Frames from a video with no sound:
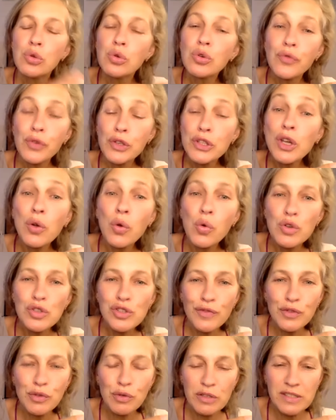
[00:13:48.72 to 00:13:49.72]
Look for the
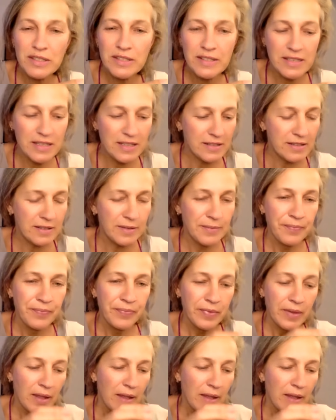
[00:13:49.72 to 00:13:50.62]
cause of your disease.